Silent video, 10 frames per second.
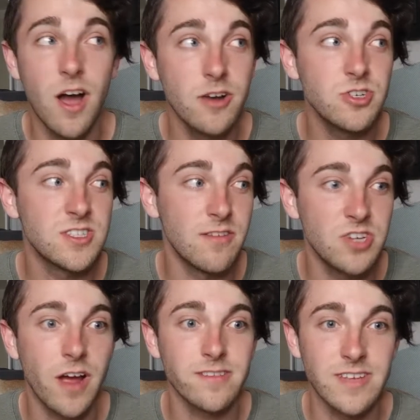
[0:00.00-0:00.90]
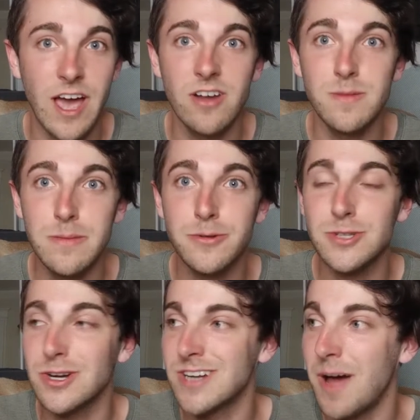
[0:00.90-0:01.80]
hundreds of Jackson County people
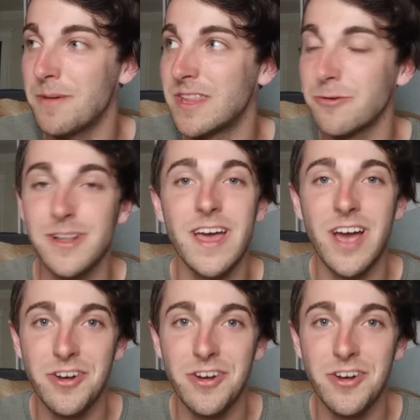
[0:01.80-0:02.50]
turned up, and they were like,